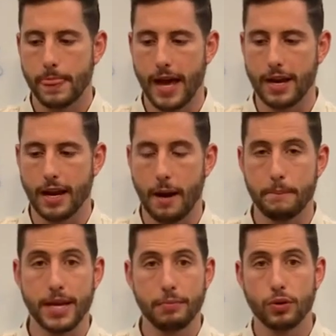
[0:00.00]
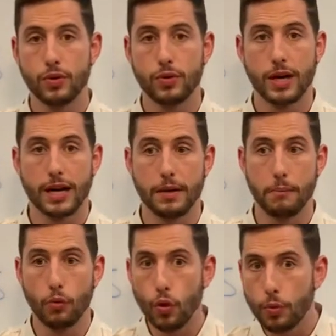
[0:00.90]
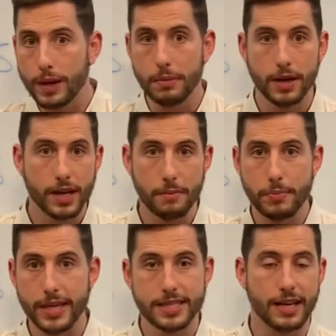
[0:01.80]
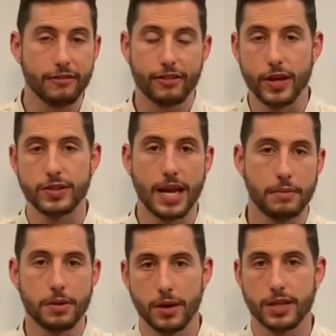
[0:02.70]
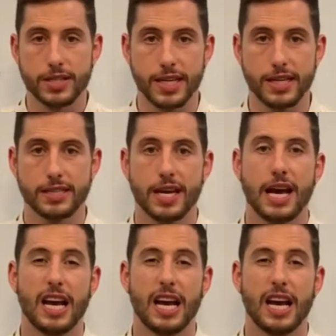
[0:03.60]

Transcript: then uh, people, more people are competing for those same commodities,